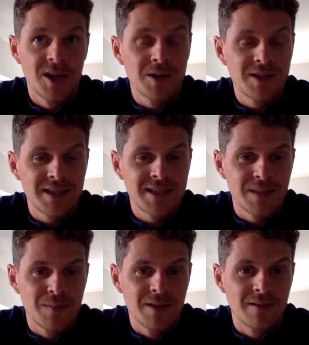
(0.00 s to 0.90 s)
assist
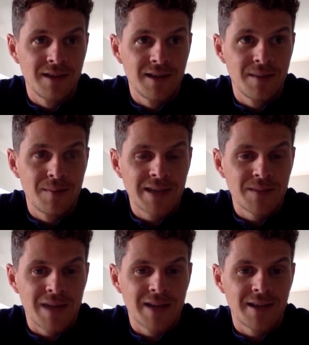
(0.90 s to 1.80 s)
him in the best
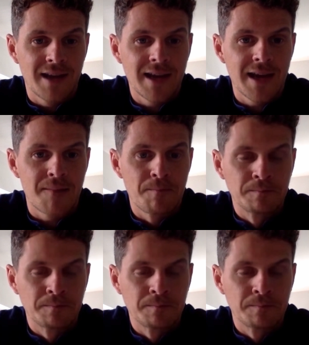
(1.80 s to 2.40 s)
manner that I can.